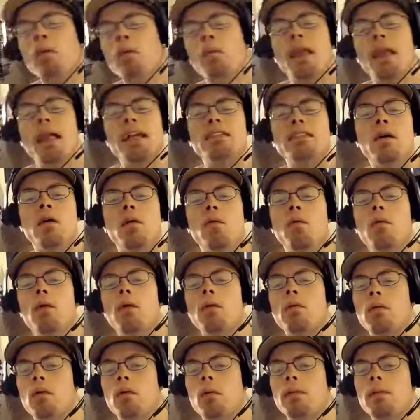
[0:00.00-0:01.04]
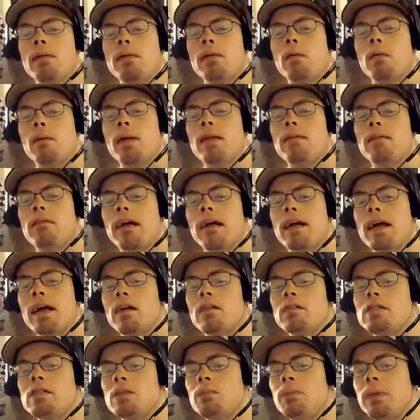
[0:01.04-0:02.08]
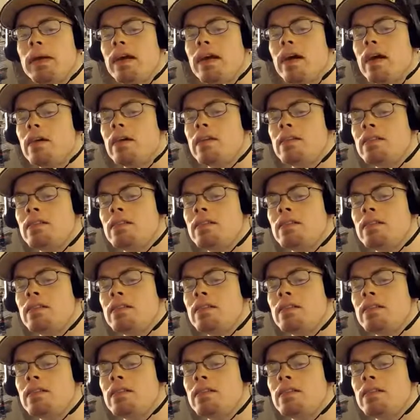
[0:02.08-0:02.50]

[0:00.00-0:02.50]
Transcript: I don't want Roman to win right now, just because